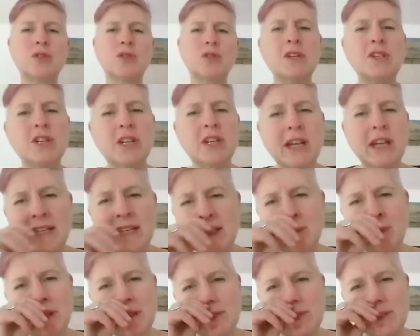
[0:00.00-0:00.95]
which
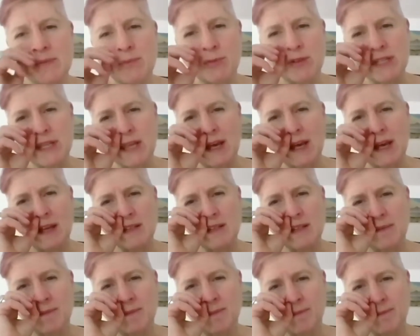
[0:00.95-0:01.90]
academy was that?
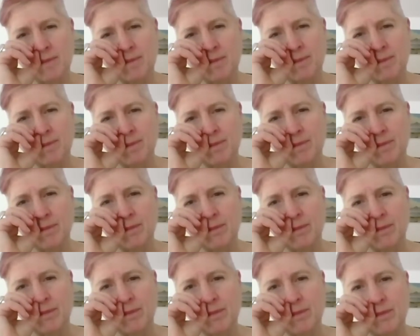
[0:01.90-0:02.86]
So
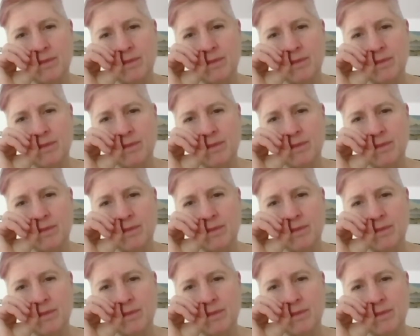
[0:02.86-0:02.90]
the